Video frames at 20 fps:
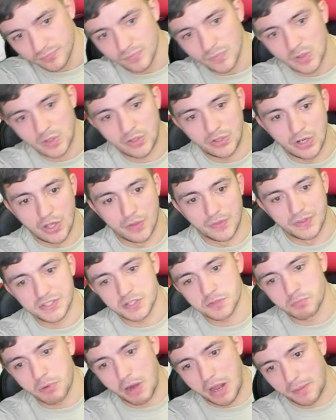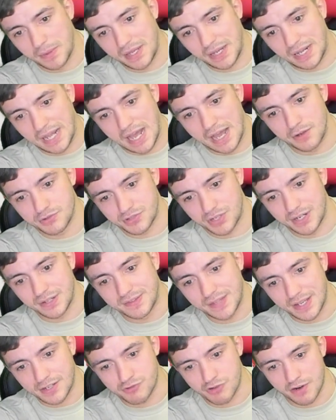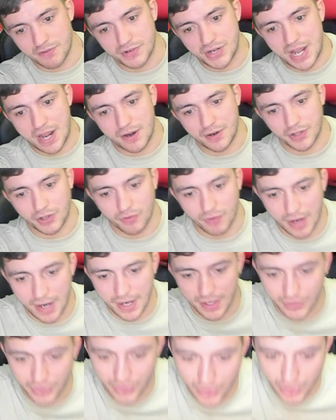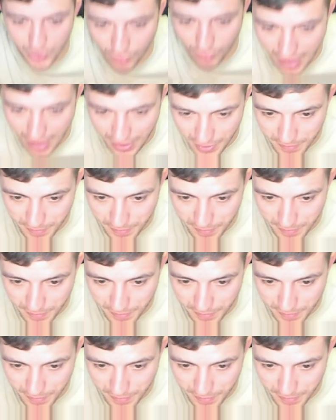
you know, this is probably a guy who's going to take Trevor down and, you know, ground and